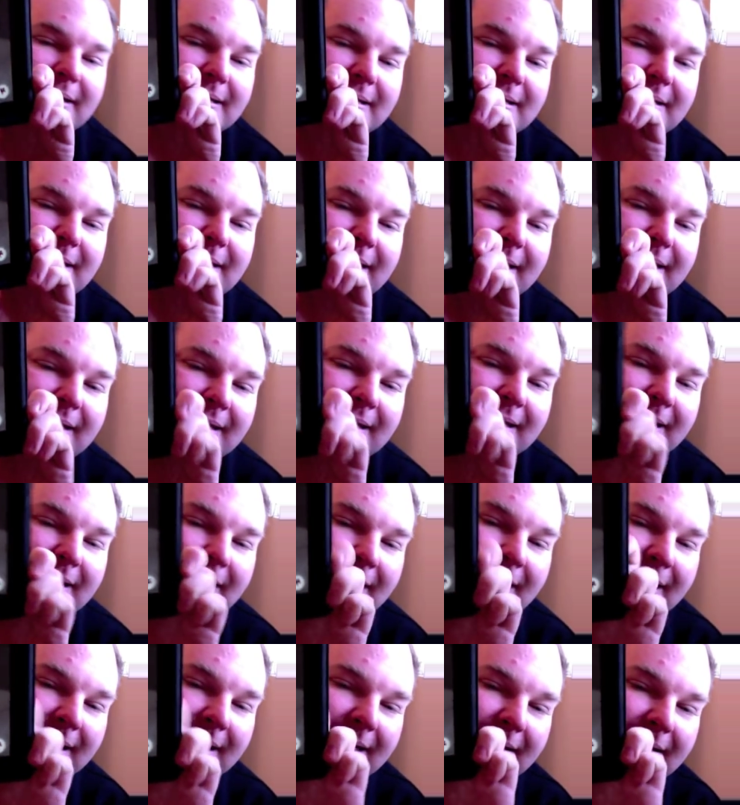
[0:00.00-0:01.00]
See?
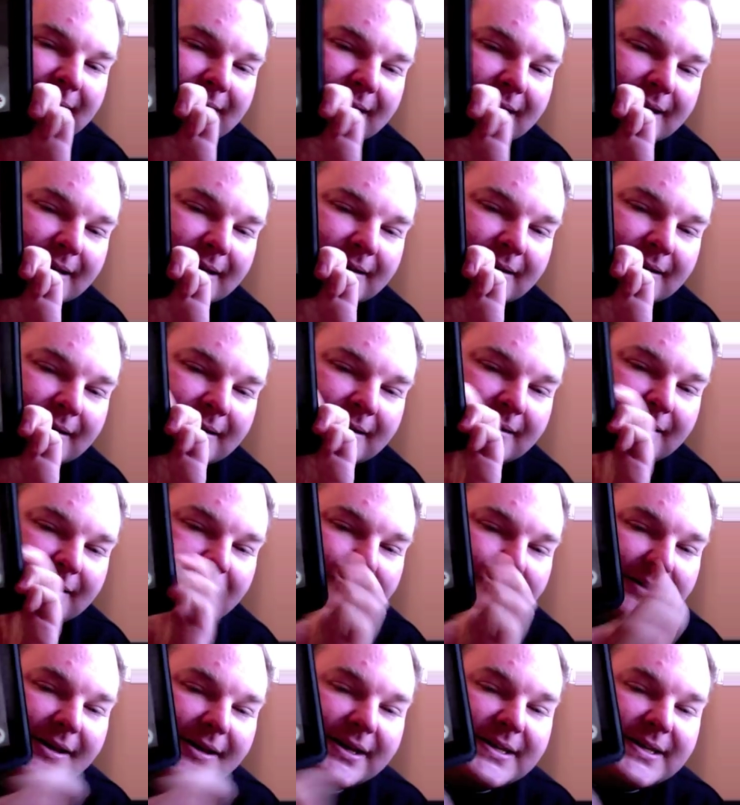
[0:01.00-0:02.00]
So
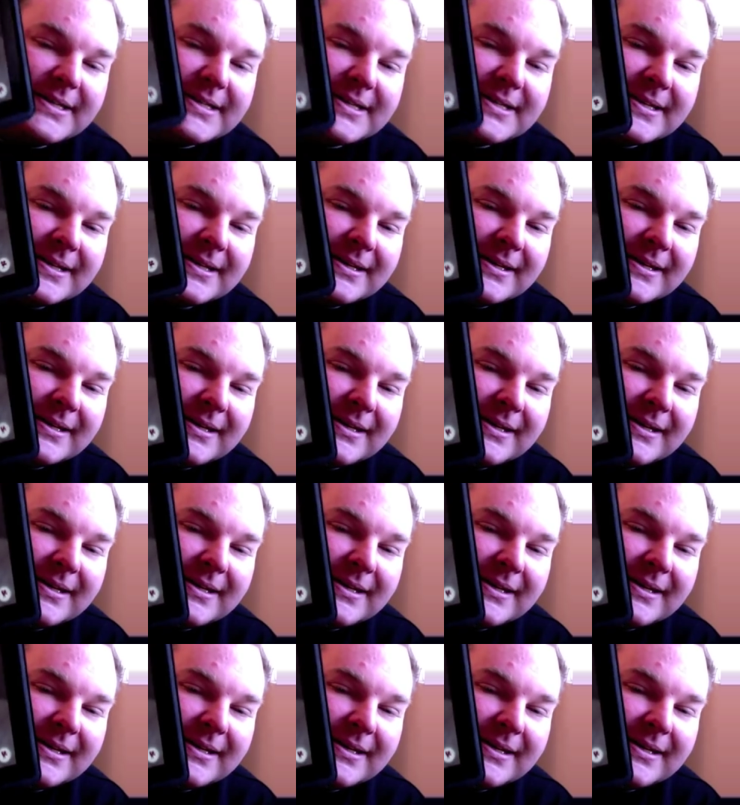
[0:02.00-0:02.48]
there he is.